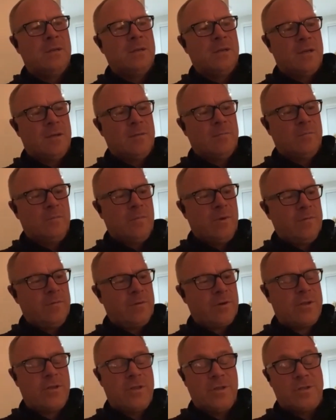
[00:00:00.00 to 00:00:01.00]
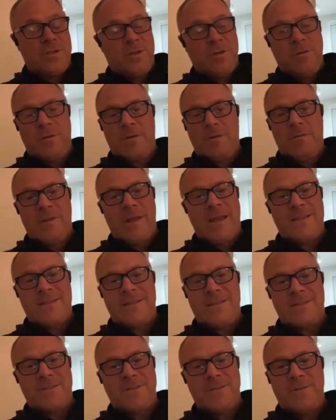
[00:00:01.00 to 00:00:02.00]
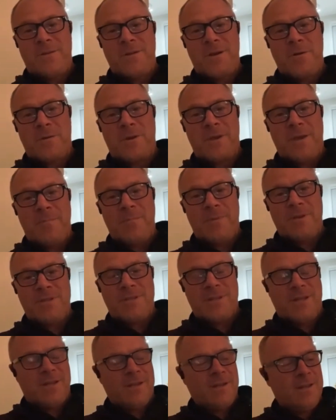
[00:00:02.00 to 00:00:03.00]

the two latest two goalkeepers